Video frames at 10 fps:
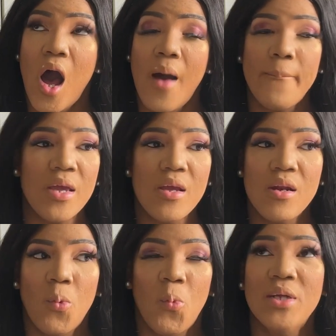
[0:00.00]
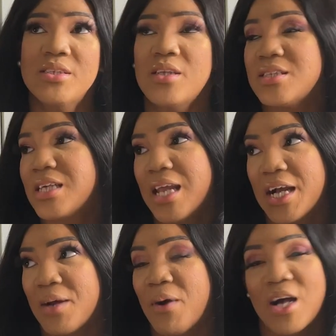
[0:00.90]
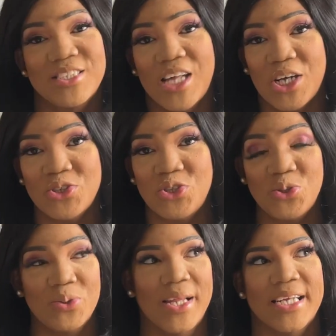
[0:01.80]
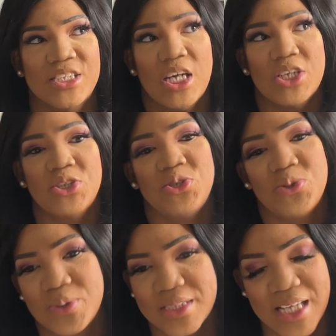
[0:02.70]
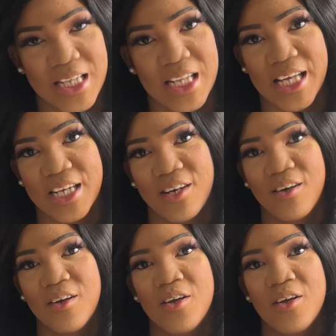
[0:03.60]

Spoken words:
I mean, what's not to like about a Sac de Jour? Like, a Sac de Jour is kind of like a